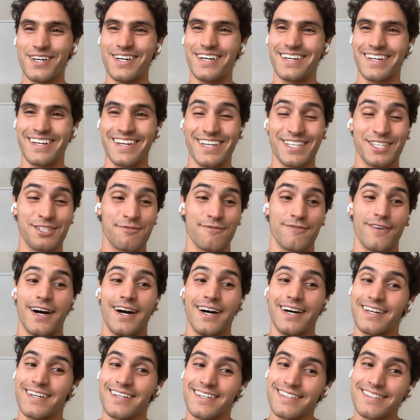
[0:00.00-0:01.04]
but it's
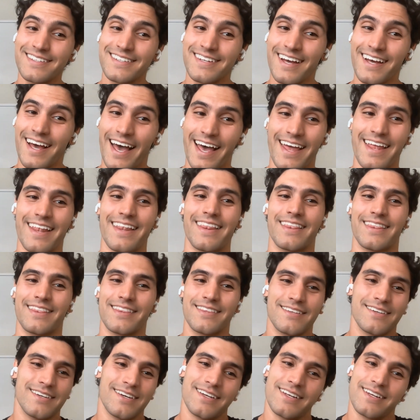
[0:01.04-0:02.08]
fun
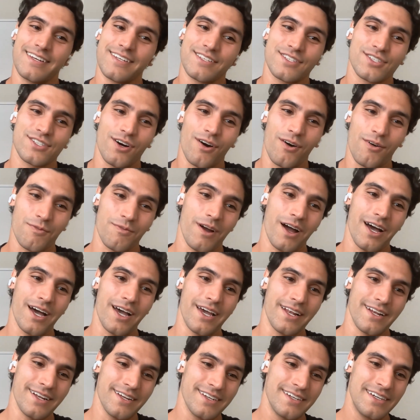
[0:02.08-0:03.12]
and in its own
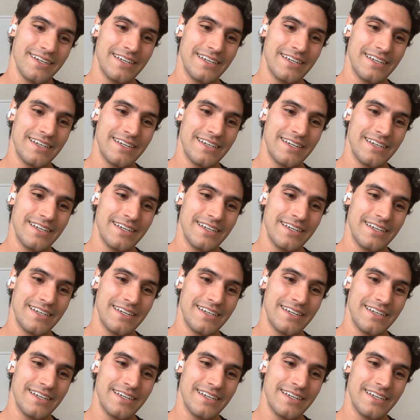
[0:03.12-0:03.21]
right,